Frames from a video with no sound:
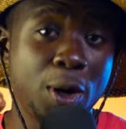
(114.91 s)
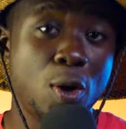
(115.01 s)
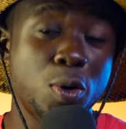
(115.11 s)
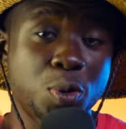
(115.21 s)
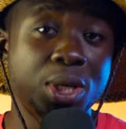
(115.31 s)

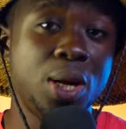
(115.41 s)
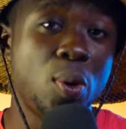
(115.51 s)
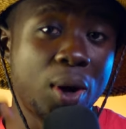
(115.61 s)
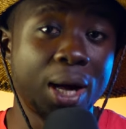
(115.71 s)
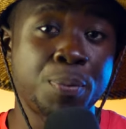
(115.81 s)
belongs to the
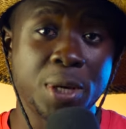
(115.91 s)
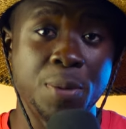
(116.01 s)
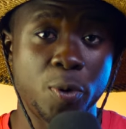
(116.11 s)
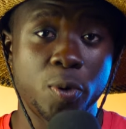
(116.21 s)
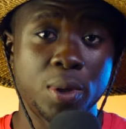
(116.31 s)
local
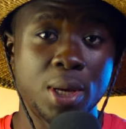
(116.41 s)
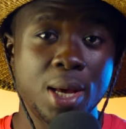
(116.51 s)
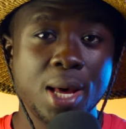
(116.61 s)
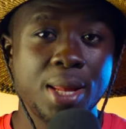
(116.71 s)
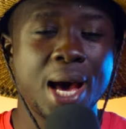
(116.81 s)
people.
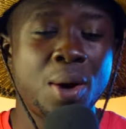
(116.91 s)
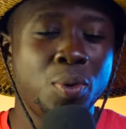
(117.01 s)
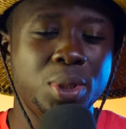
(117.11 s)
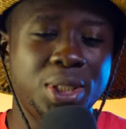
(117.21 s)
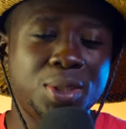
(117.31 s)

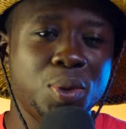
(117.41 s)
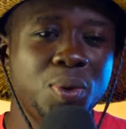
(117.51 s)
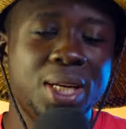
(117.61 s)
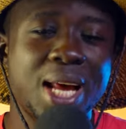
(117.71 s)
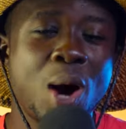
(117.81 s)
Now, just
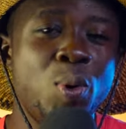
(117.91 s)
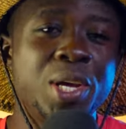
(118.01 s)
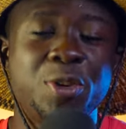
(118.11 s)
look at how he